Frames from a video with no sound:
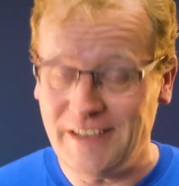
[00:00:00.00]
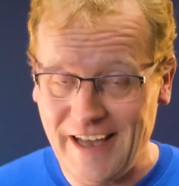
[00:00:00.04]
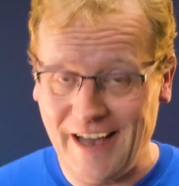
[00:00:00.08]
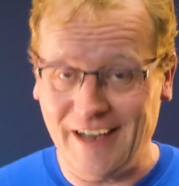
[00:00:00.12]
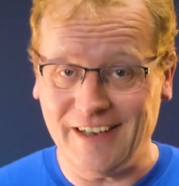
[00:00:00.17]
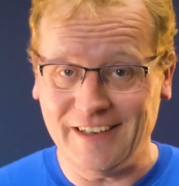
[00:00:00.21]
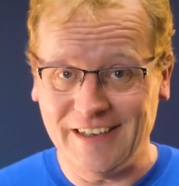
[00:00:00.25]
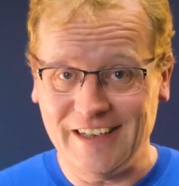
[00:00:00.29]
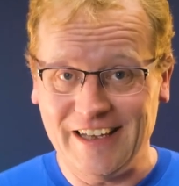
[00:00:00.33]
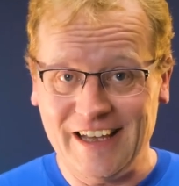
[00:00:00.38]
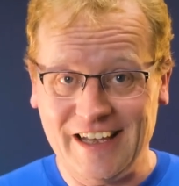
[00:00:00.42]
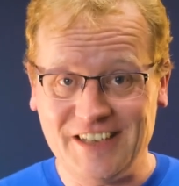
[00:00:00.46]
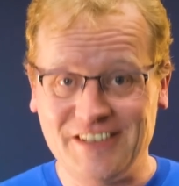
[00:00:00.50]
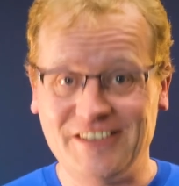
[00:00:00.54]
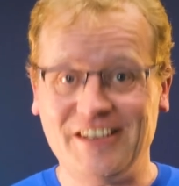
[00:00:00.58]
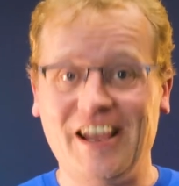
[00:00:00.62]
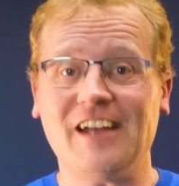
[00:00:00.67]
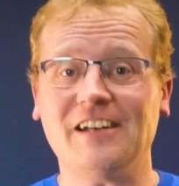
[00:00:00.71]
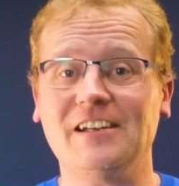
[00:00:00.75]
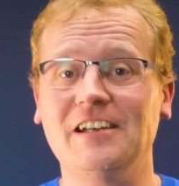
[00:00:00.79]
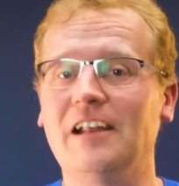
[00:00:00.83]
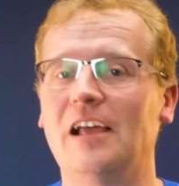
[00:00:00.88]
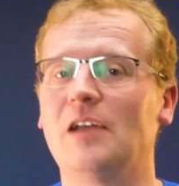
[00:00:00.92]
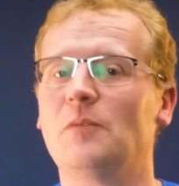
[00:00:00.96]
Yeah,
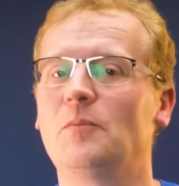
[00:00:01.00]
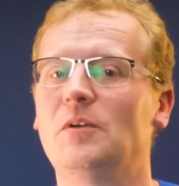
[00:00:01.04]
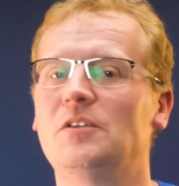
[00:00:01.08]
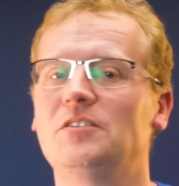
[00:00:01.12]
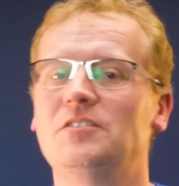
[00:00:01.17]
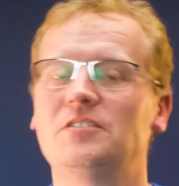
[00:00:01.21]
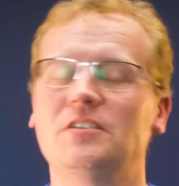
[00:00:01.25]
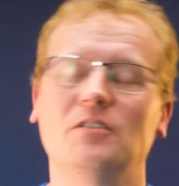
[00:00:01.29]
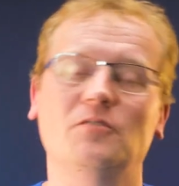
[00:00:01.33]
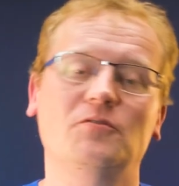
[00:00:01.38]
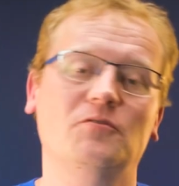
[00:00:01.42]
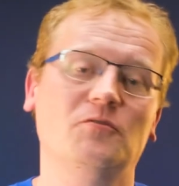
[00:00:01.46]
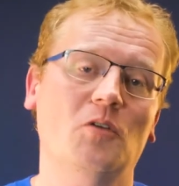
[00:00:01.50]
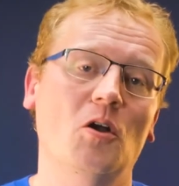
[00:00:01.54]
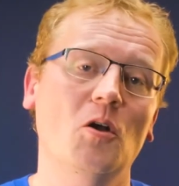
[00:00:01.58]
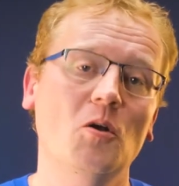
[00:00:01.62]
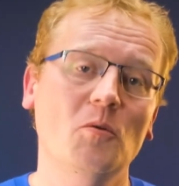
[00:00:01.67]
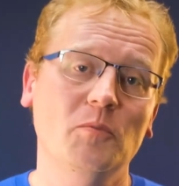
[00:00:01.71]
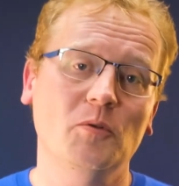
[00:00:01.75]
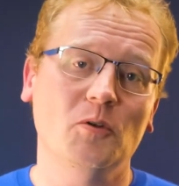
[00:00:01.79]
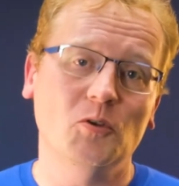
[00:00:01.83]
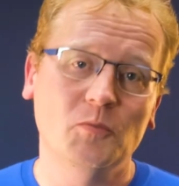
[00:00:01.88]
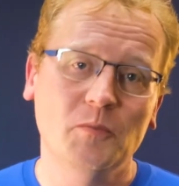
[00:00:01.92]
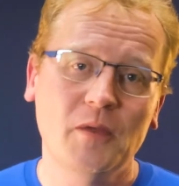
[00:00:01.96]
exactly like when Jeff
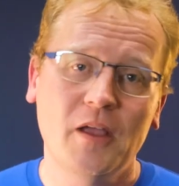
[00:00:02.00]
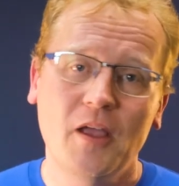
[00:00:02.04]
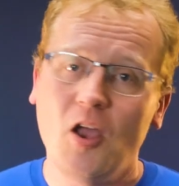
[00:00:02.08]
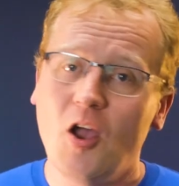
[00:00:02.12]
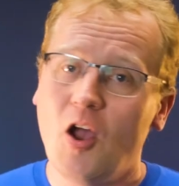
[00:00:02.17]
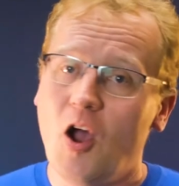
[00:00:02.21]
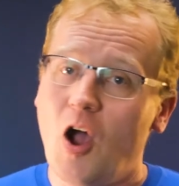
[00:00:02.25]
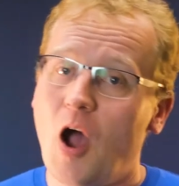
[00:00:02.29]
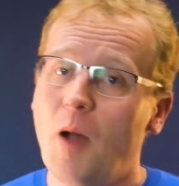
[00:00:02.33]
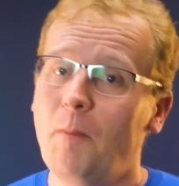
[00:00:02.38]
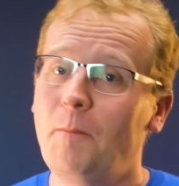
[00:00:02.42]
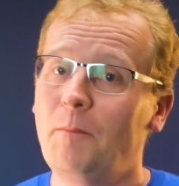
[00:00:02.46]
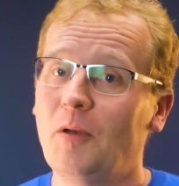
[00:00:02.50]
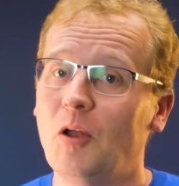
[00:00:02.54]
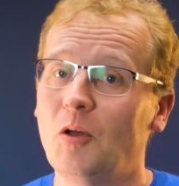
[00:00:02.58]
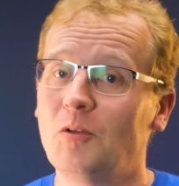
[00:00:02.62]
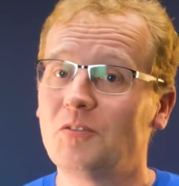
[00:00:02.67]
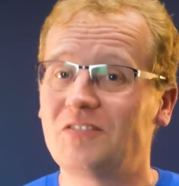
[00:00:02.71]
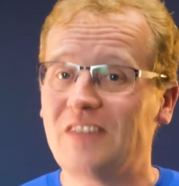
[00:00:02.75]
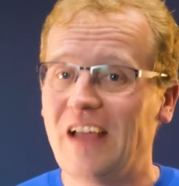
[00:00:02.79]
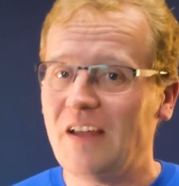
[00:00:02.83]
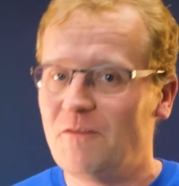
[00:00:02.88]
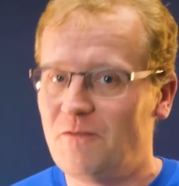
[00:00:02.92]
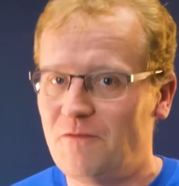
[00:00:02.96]
Goldblum
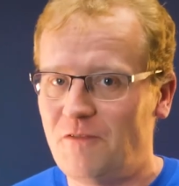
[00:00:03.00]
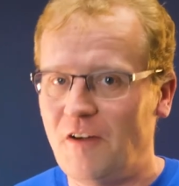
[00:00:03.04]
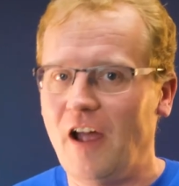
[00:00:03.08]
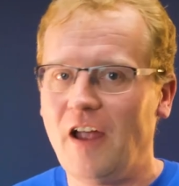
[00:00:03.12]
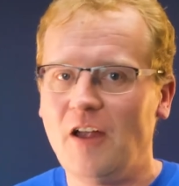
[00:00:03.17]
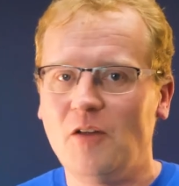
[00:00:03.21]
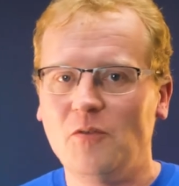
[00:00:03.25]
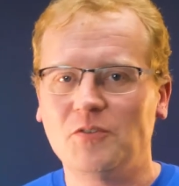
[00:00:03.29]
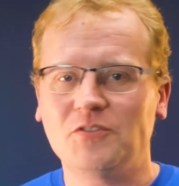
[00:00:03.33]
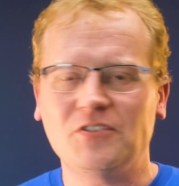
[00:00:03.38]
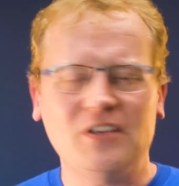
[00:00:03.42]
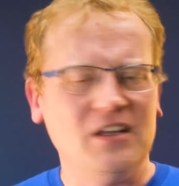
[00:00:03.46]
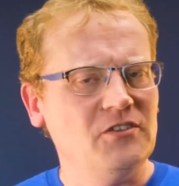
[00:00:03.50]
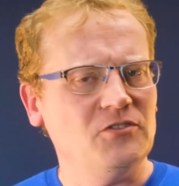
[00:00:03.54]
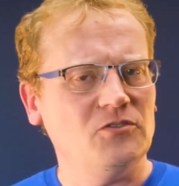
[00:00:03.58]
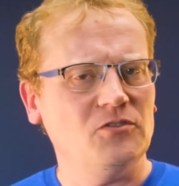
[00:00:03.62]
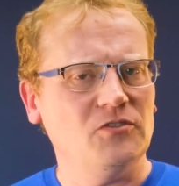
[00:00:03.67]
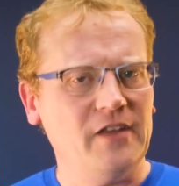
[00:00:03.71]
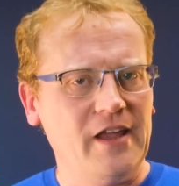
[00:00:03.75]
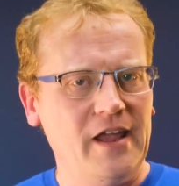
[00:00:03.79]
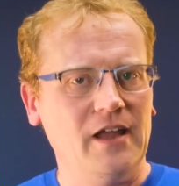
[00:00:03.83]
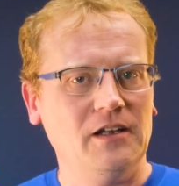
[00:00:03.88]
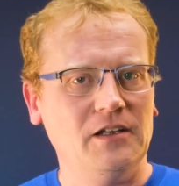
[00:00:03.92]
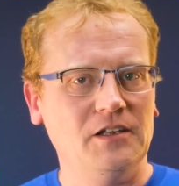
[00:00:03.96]
uploads that virus into
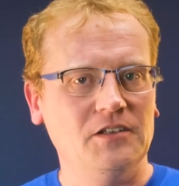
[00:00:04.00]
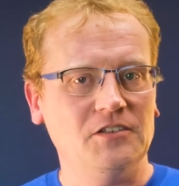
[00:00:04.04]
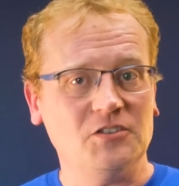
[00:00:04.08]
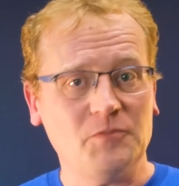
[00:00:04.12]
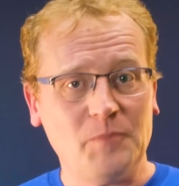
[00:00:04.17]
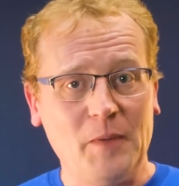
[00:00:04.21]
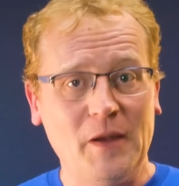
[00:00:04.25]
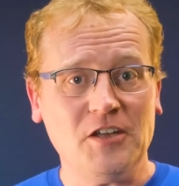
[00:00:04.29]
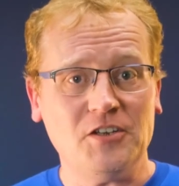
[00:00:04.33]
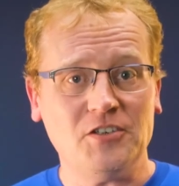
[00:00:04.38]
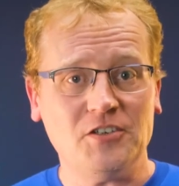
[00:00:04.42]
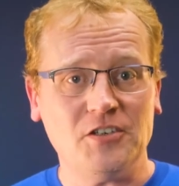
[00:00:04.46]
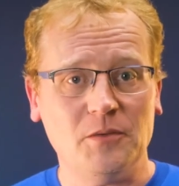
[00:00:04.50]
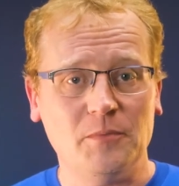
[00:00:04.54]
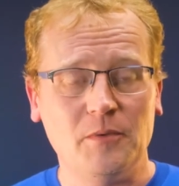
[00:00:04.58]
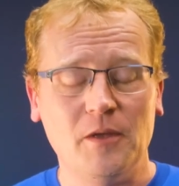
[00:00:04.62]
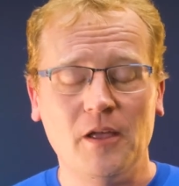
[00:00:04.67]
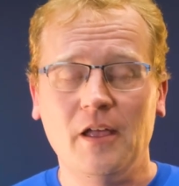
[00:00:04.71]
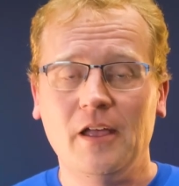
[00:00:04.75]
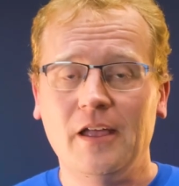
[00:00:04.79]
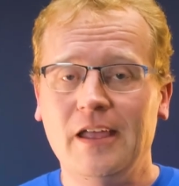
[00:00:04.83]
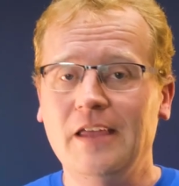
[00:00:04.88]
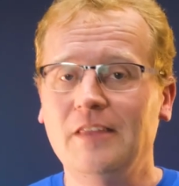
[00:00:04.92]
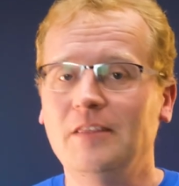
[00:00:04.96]
the alien spaceship
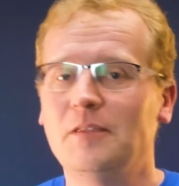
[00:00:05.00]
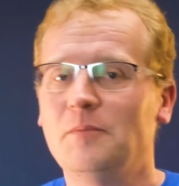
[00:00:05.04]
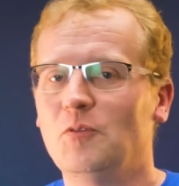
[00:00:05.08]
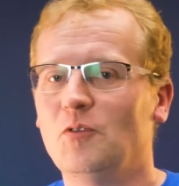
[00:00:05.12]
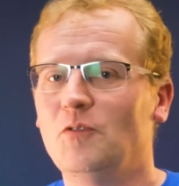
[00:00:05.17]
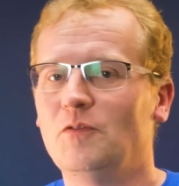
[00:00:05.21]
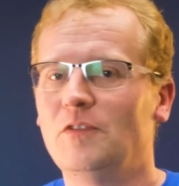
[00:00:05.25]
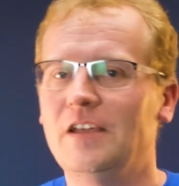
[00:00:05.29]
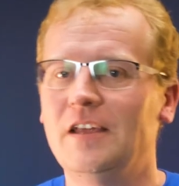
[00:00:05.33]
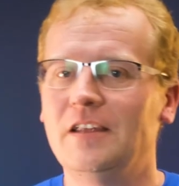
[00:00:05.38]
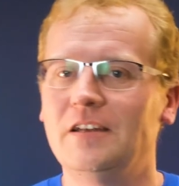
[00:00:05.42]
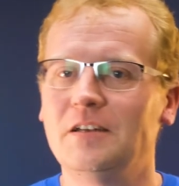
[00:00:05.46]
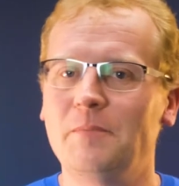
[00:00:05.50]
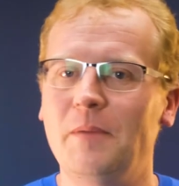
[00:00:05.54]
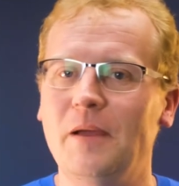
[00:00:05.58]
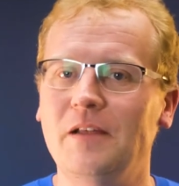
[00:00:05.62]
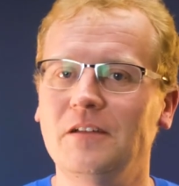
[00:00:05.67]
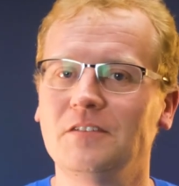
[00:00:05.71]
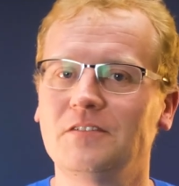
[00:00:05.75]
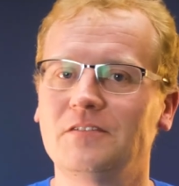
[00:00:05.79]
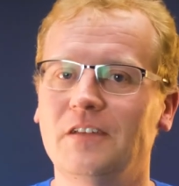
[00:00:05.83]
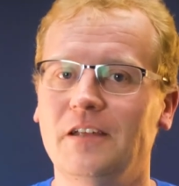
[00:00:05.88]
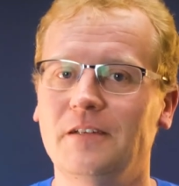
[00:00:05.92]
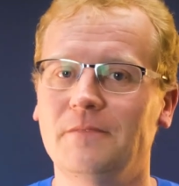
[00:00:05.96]
in the movie
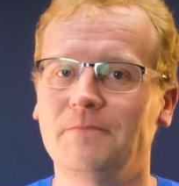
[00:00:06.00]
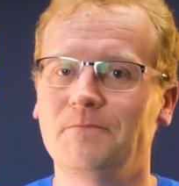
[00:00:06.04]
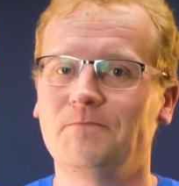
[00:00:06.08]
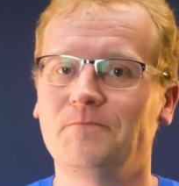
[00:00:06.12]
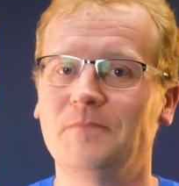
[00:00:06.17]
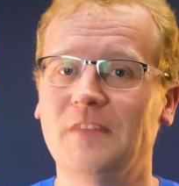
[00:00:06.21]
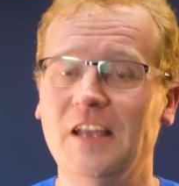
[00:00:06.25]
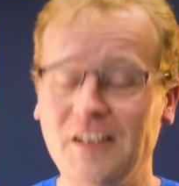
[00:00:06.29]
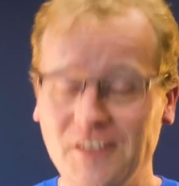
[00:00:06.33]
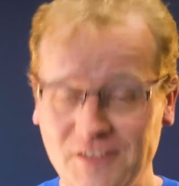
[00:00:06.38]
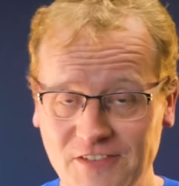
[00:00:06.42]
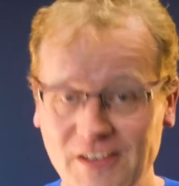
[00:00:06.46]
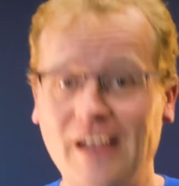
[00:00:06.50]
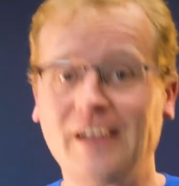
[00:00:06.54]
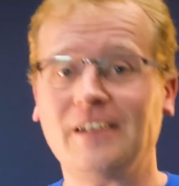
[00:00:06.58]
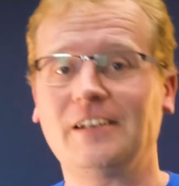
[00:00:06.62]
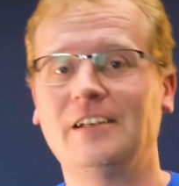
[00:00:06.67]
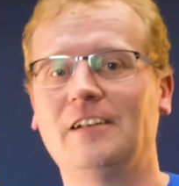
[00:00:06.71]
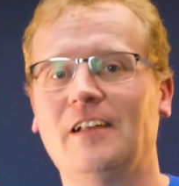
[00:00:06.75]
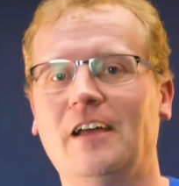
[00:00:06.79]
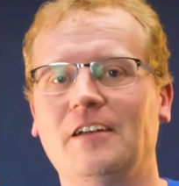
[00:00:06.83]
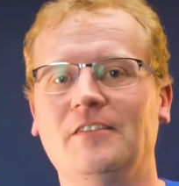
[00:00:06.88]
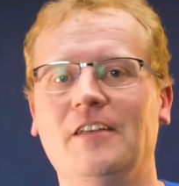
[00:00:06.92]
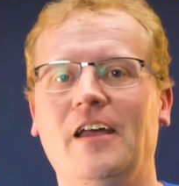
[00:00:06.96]
Independence Day.
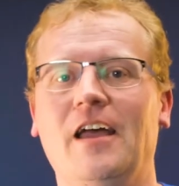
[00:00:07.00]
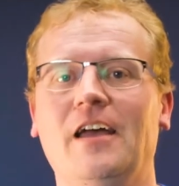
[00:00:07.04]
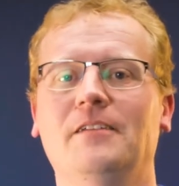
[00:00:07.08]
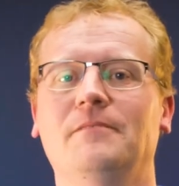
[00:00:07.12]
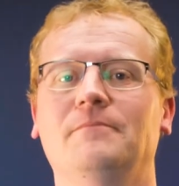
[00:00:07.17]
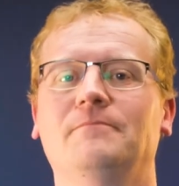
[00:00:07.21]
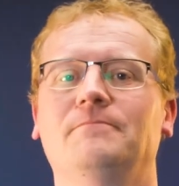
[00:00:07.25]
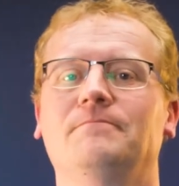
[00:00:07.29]
Exactly like that,